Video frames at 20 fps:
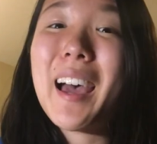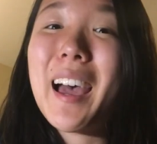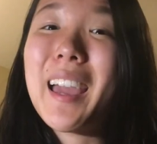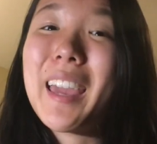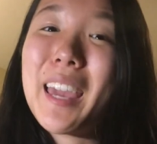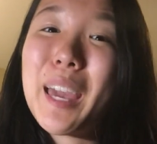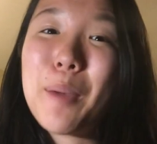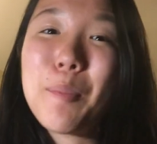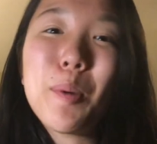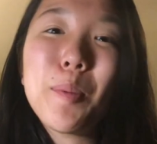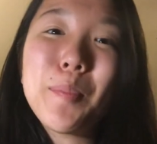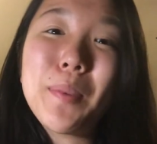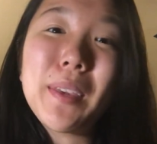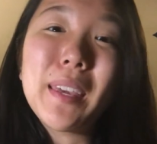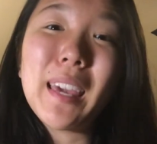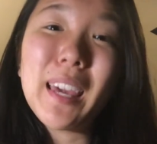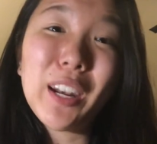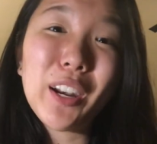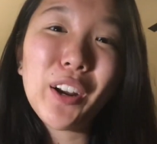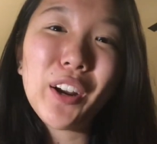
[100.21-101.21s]
I am a
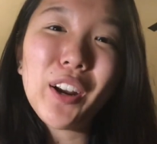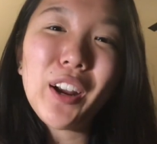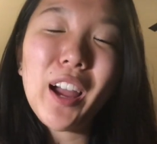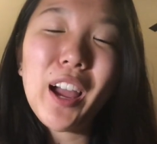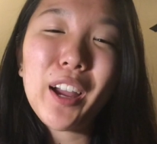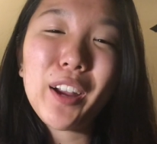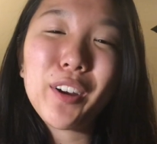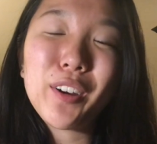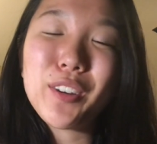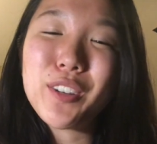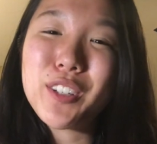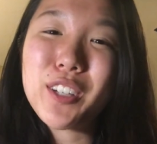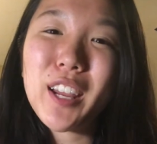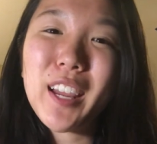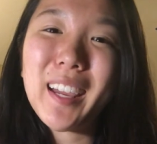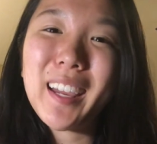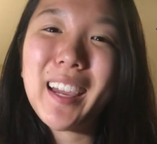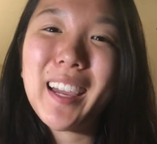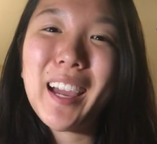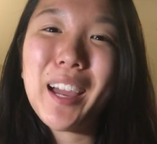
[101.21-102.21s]
beginner at
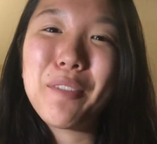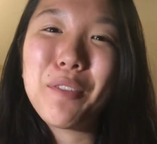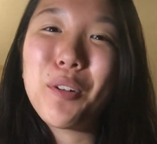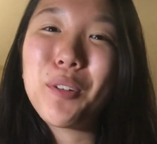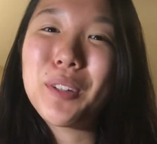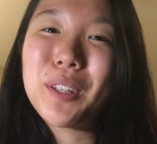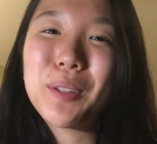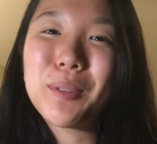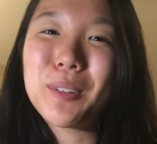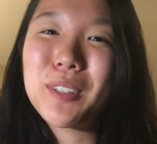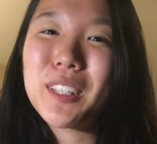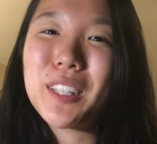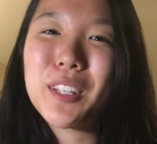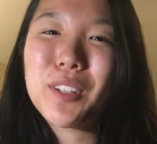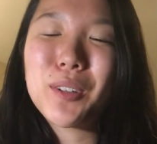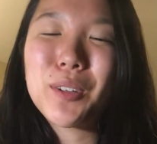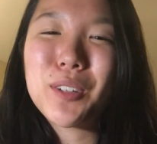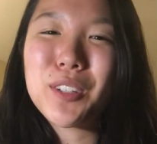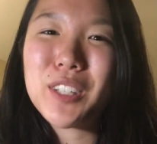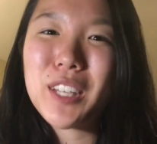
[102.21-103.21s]
crocheting. I've only really
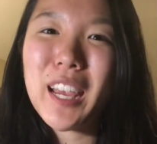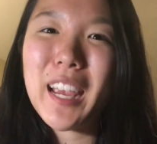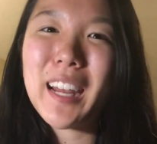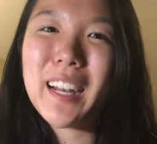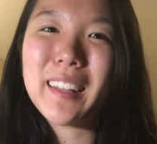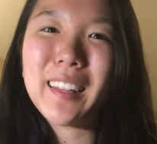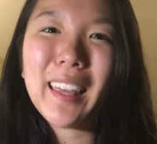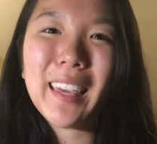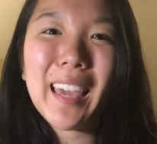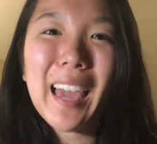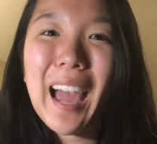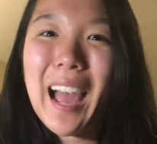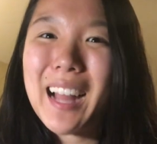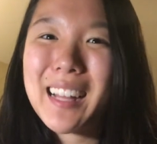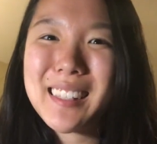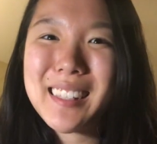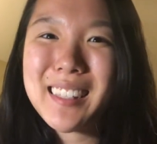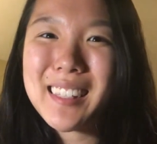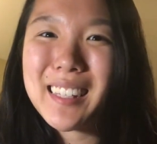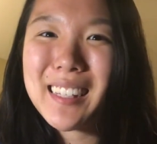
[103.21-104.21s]
crocheted like
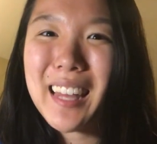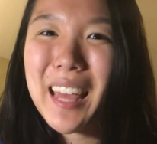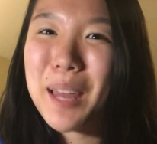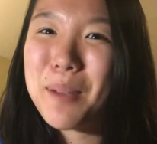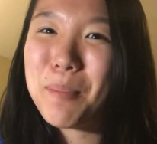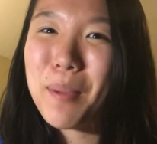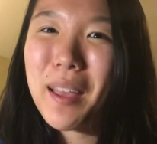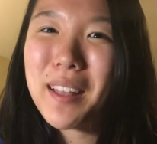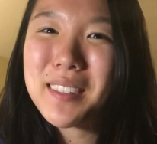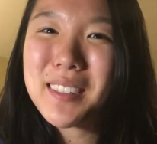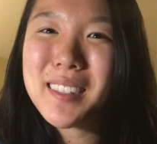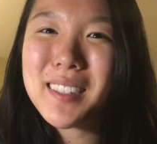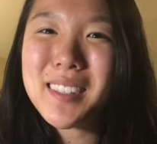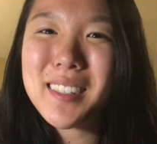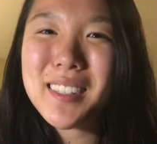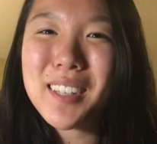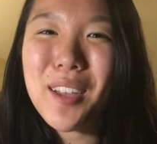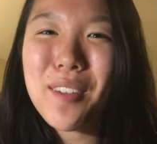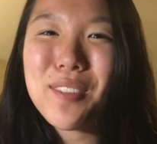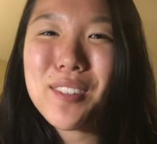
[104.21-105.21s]
hats and headbands and
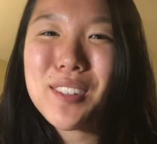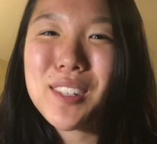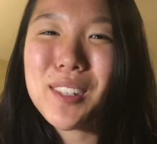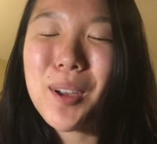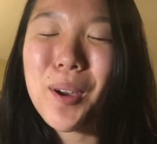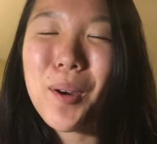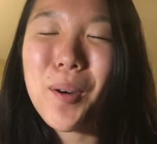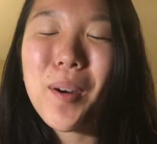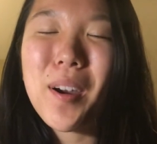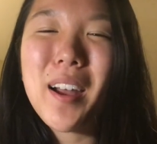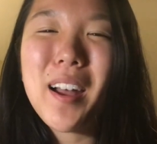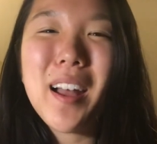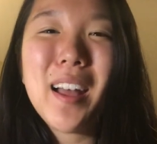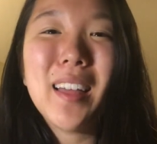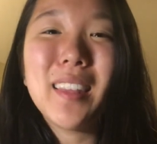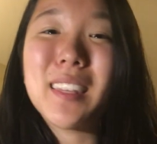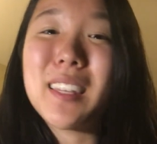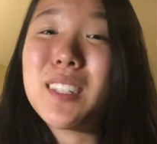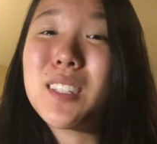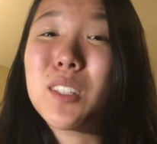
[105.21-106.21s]
stuff, so
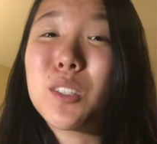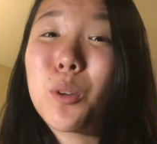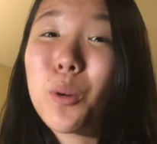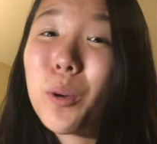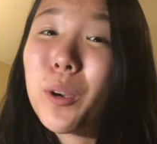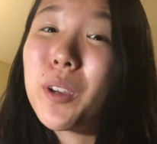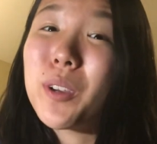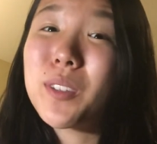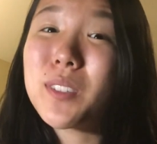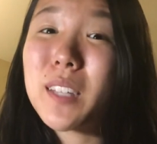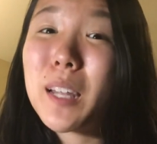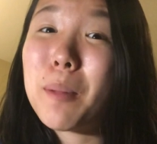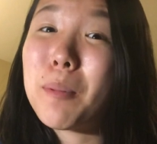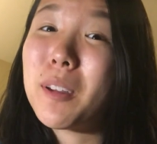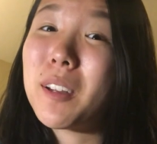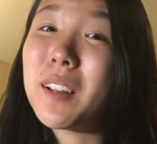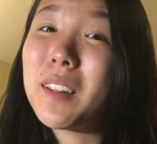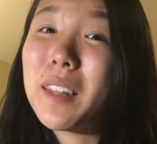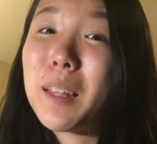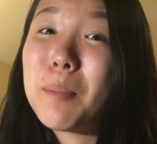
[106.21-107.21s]
these tutorials that I'm
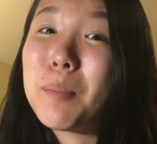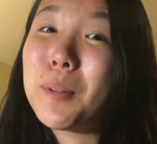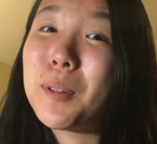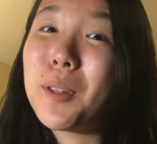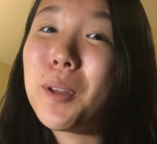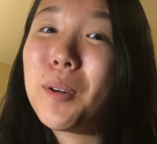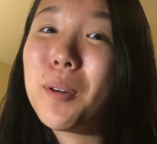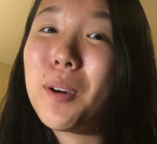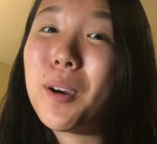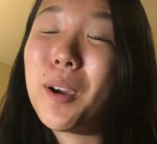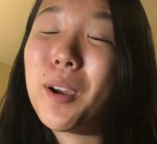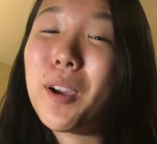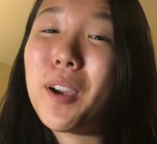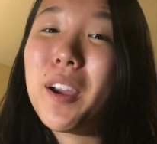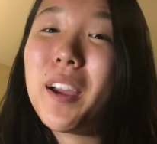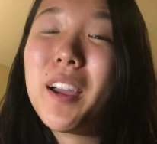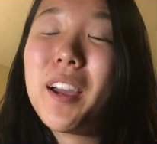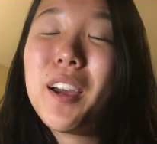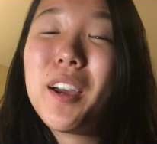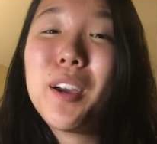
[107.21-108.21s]
gonna link below are
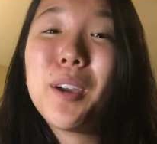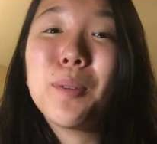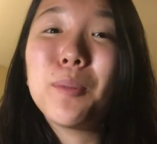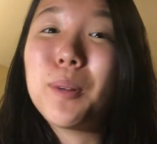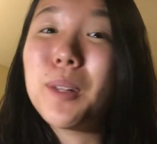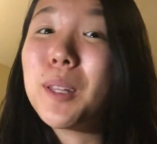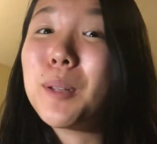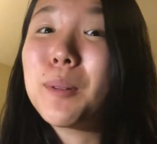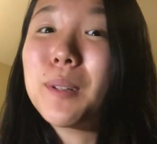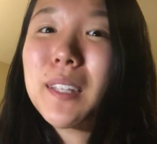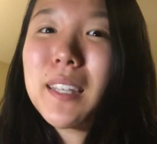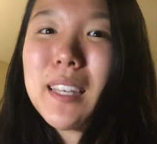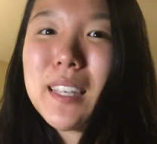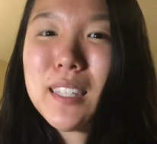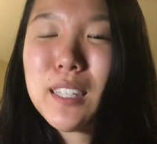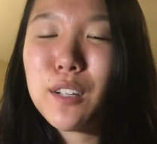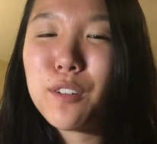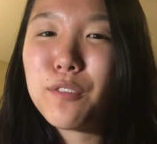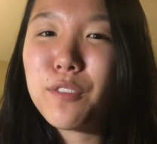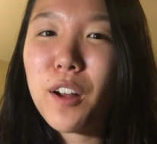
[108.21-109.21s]
really
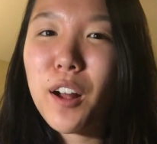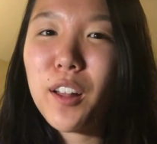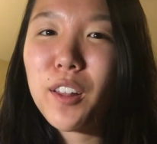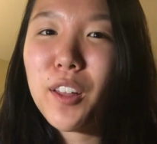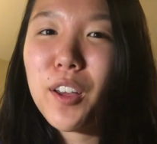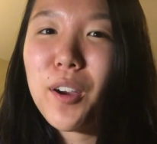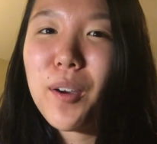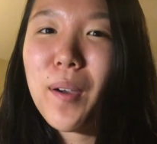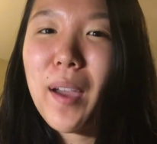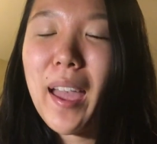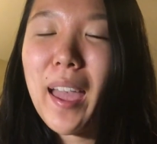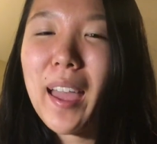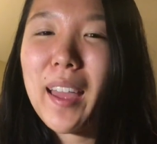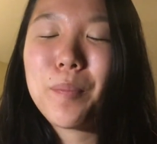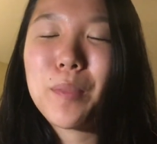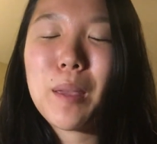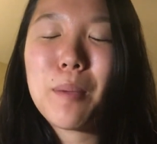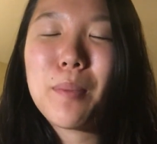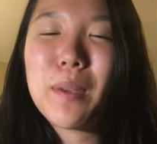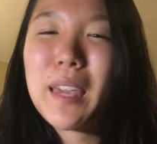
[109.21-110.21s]
easy to follow, and
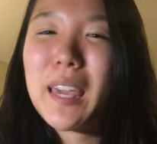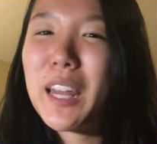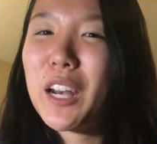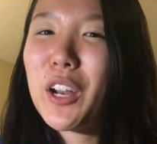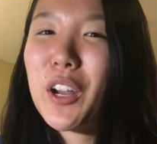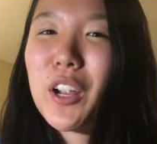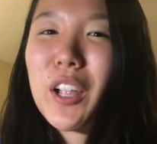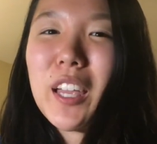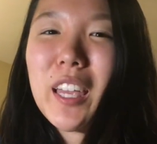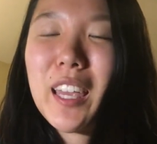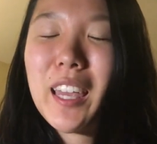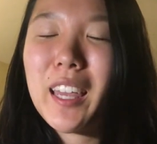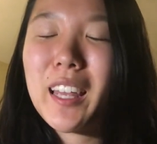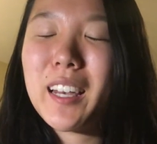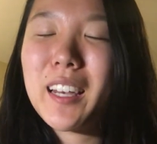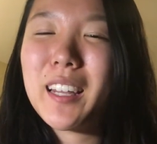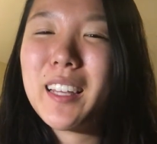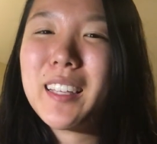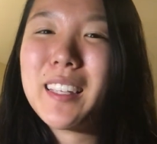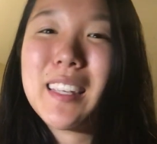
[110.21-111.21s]
a beginner can
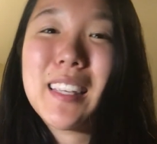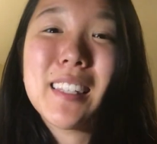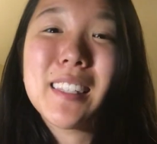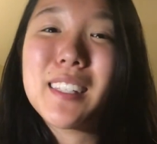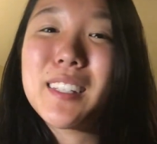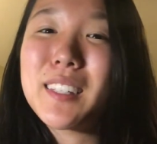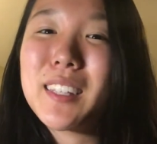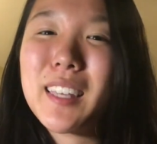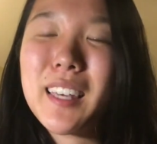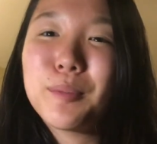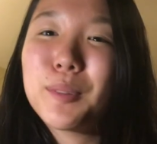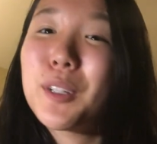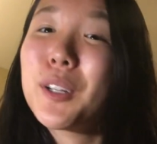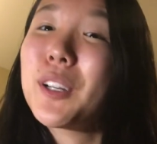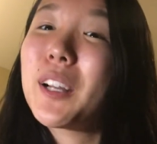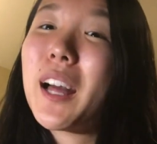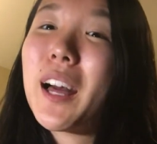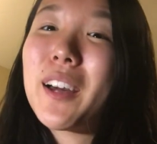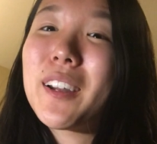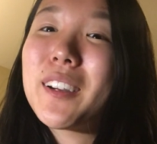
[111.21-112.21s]
easily
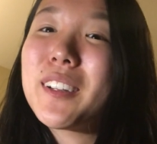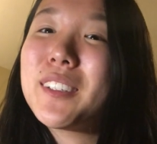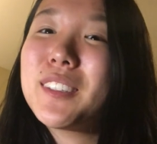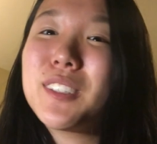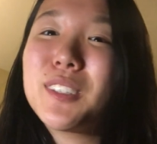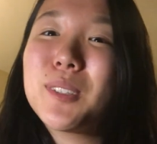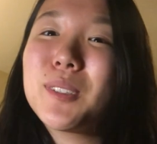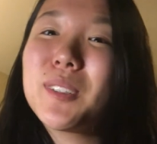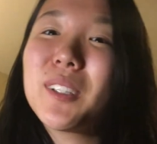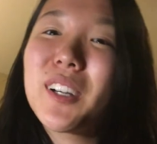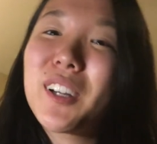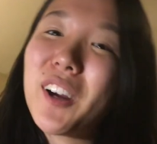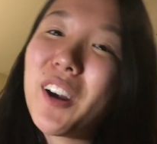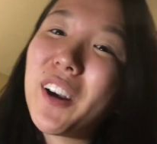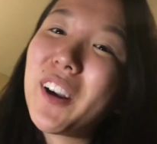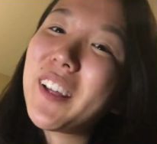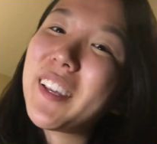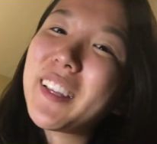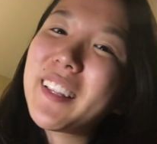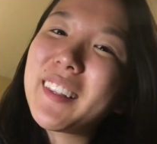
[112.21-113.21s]
learn how to do a
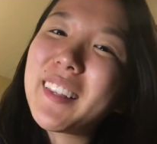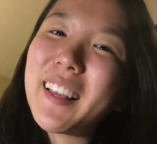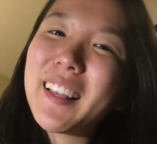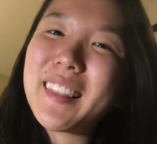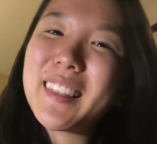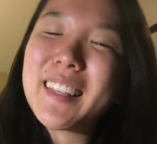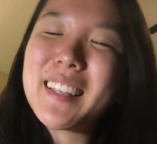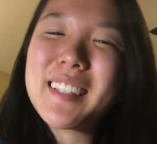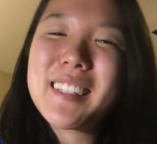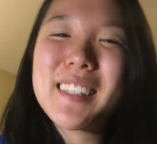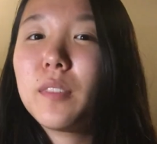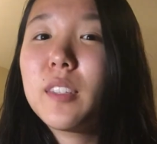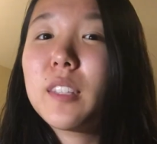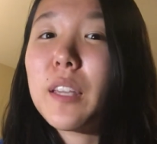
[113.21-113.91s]
cardigan like this.